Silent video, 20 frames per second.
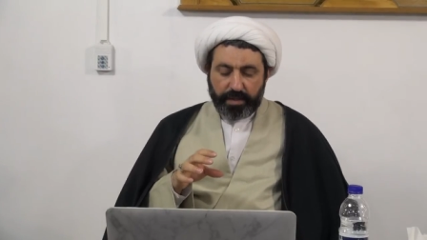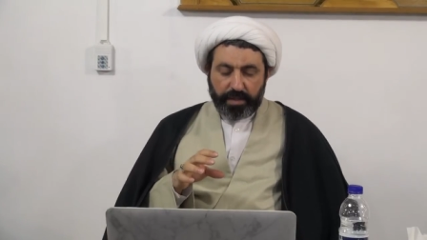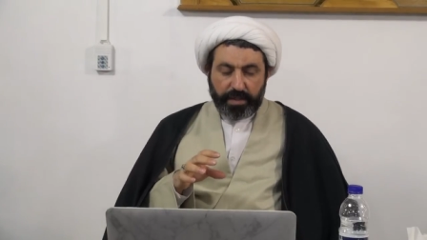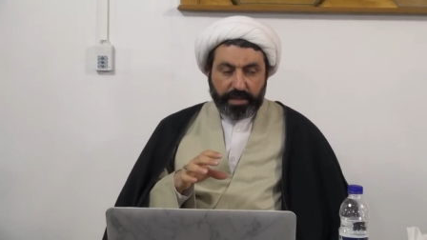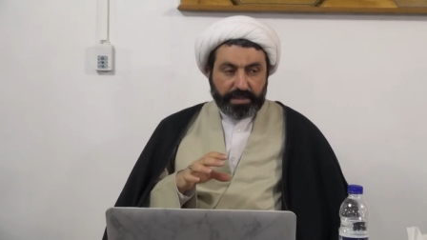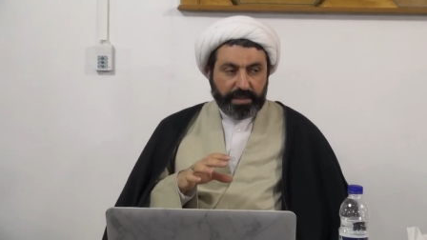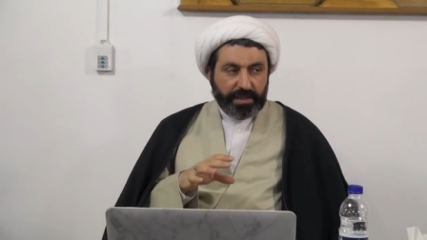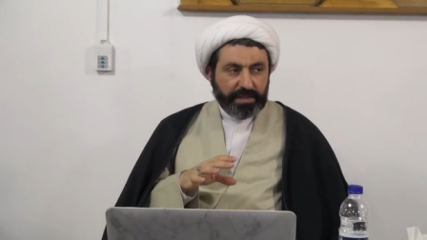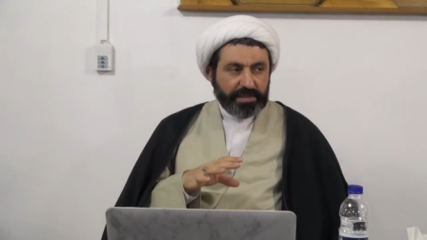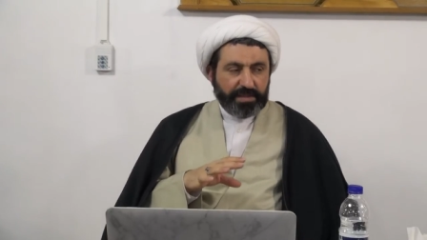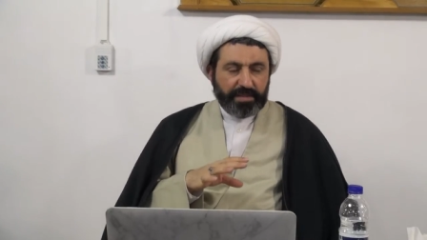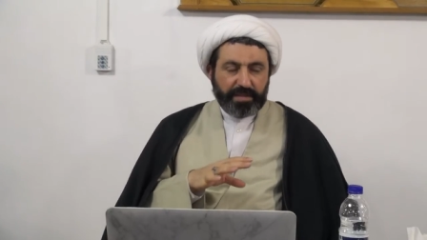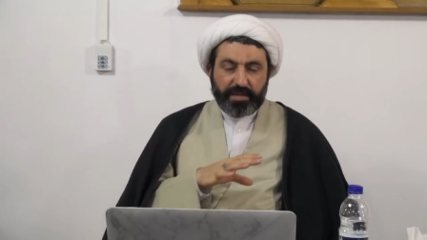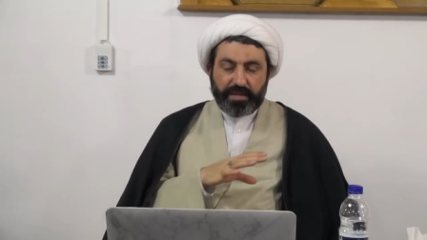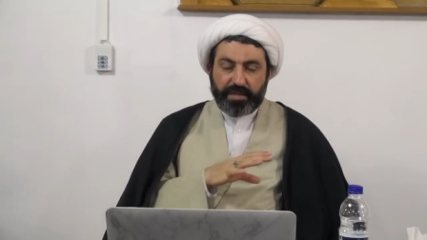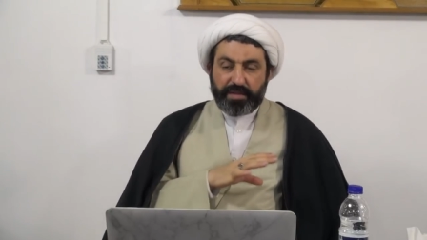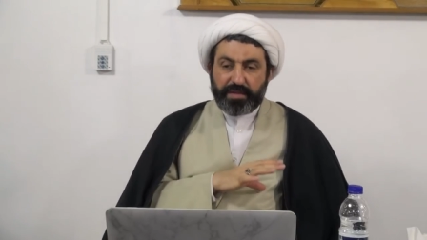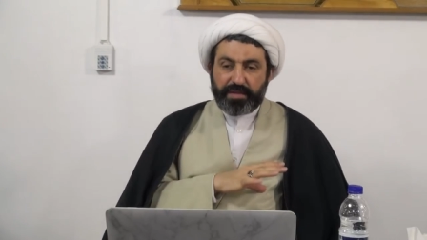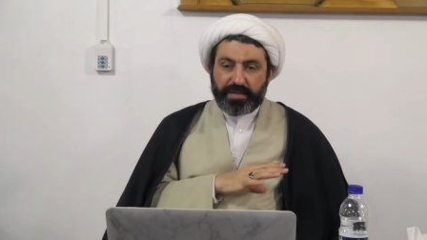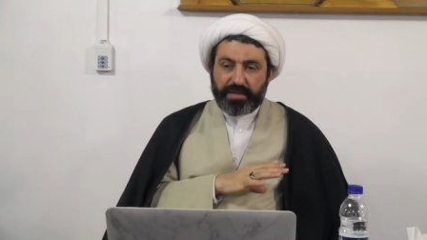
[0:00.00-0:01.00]
He says,
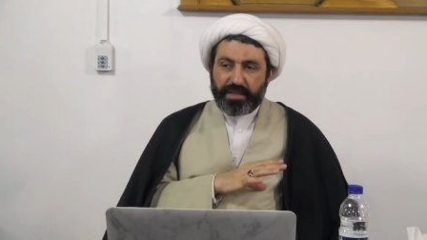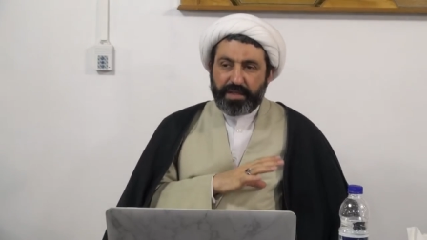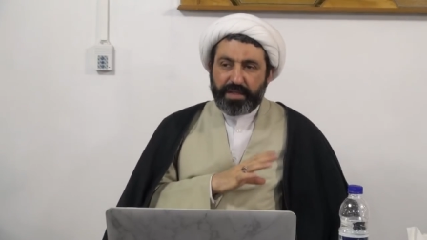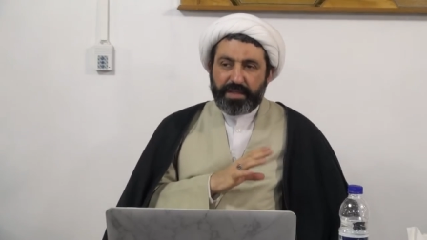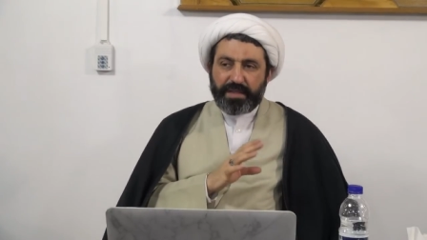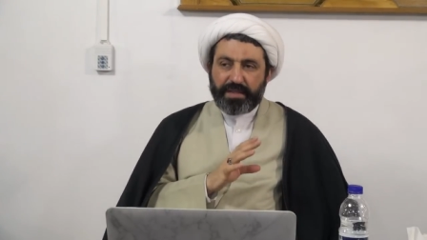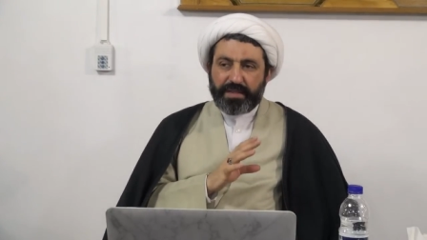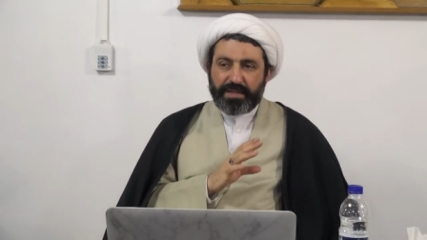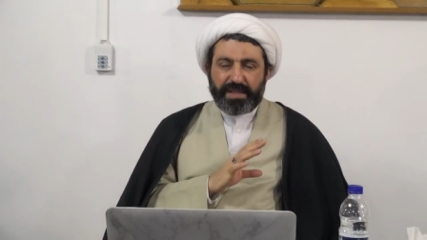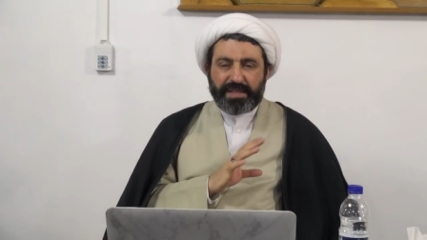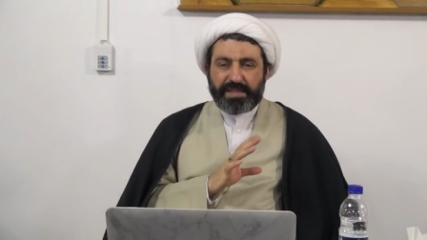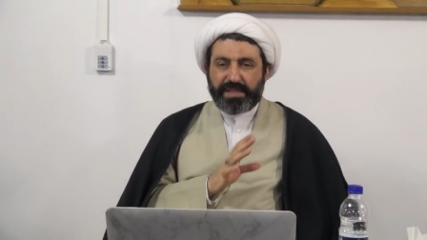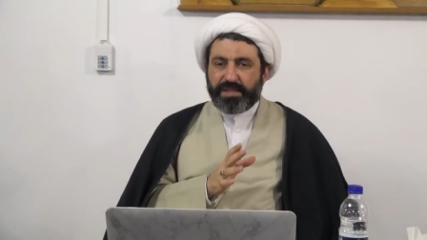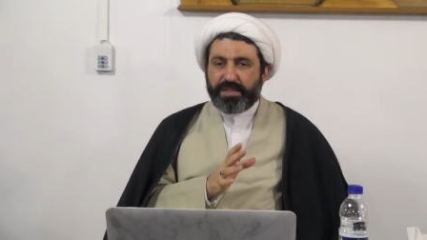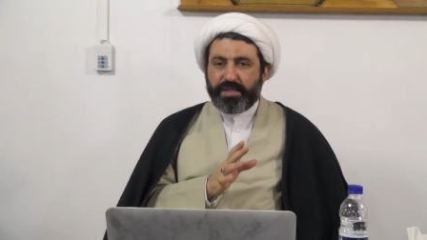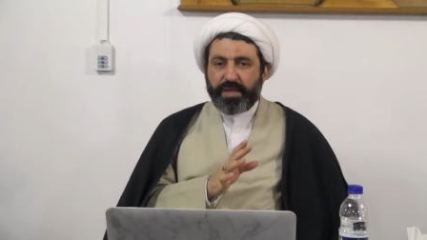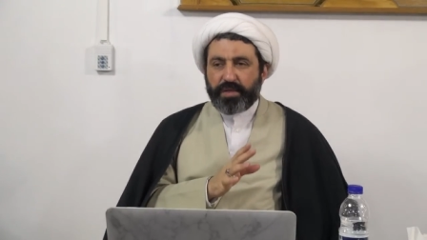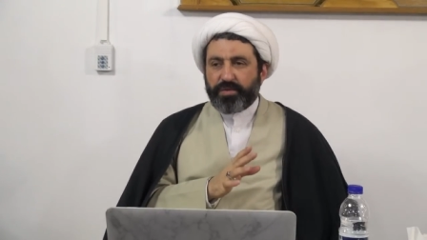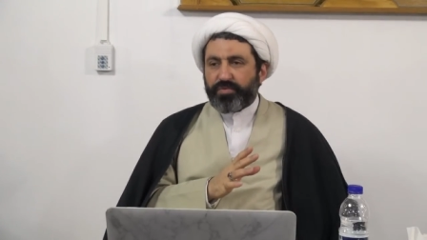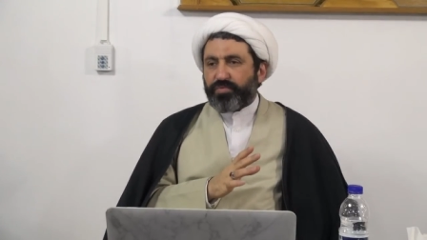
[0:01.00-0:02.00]
this is
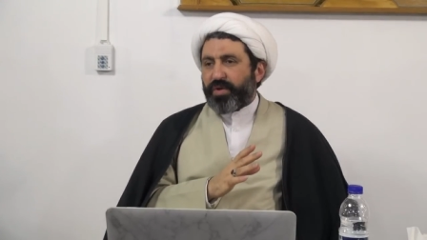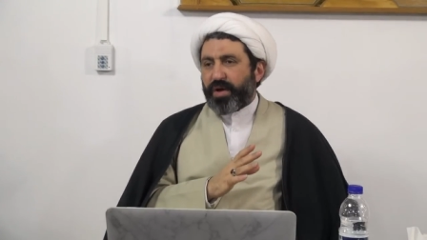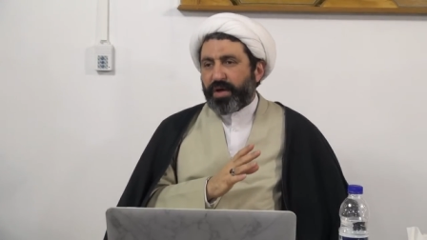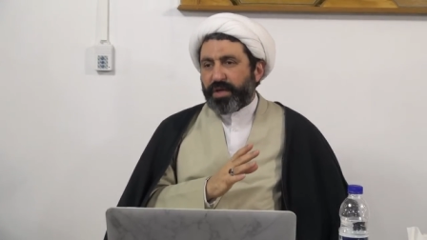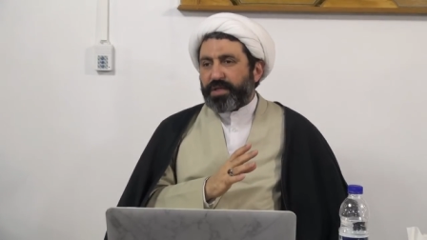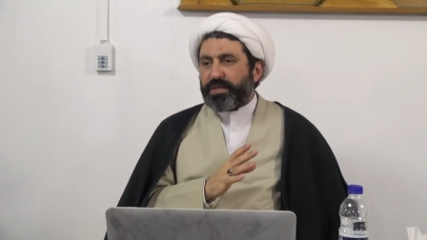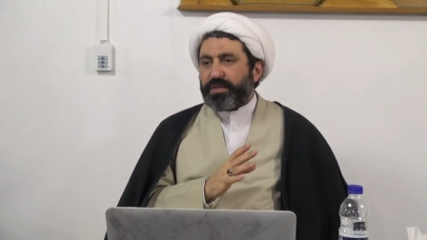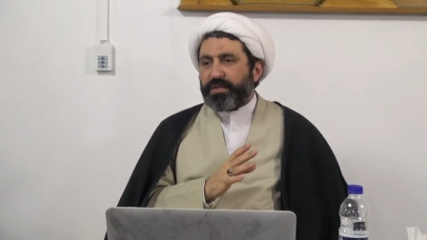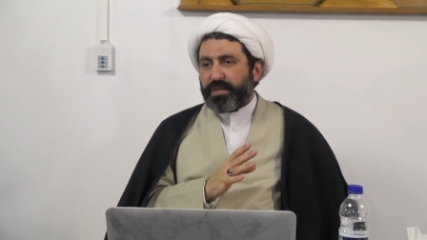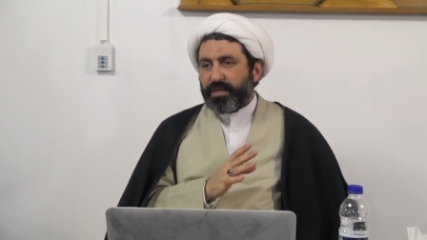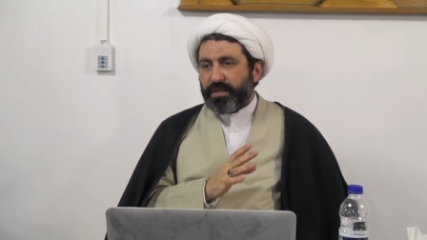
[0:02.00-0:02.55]
not right.